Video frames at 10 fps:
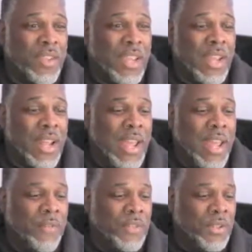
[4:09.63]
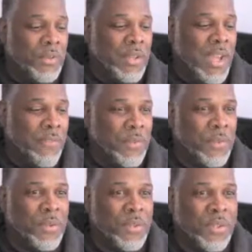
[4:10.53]
And I have two
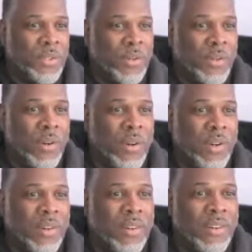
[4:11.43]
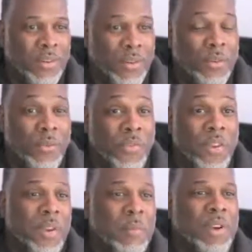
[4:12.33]
nephews who
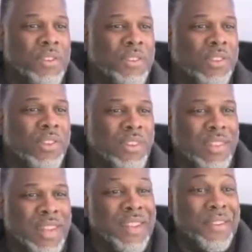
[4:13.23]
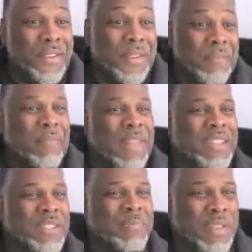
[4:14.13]
very much look like a good
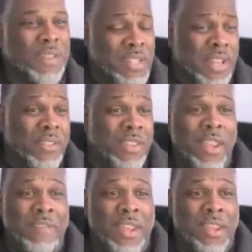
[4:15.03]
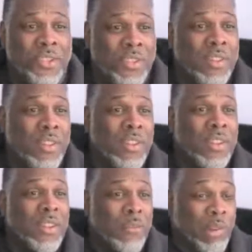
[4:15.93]
mix, but you can tell they have Asian
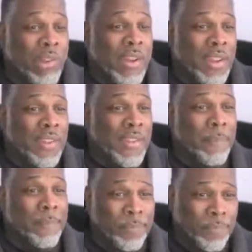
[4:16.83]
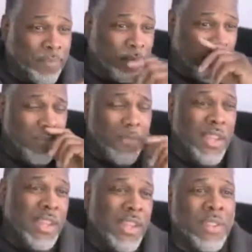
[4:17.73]
blood in them,
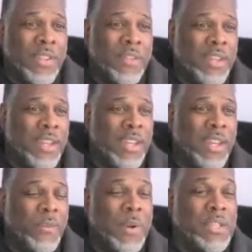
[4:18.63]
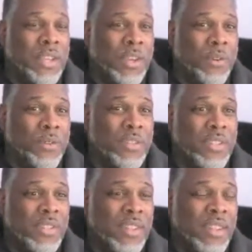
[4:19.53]
and they live on the West Coast.